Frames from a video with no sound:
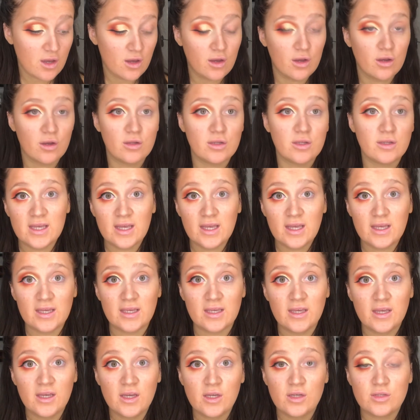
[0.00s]
Eye.
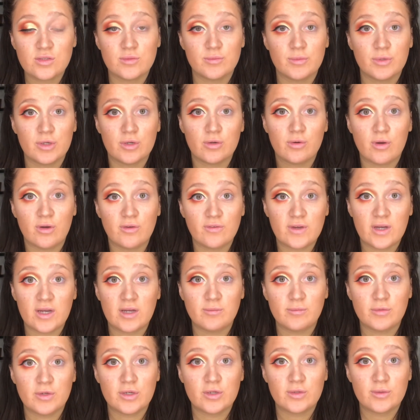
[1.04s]
So I'm going to go off
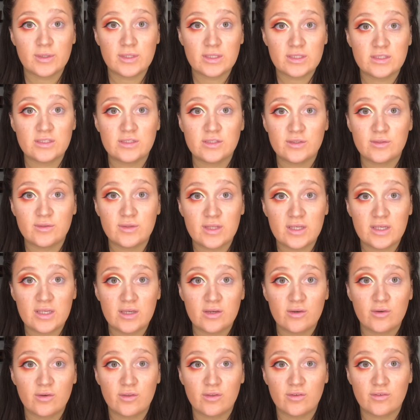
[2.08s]
camera, quickly do
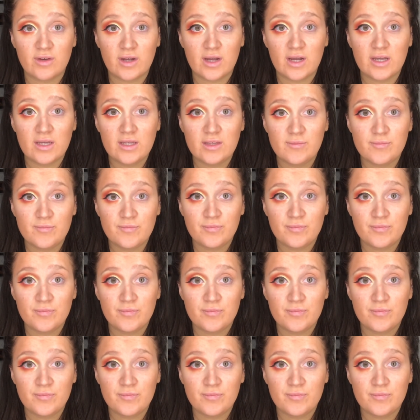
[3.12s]
the other eye,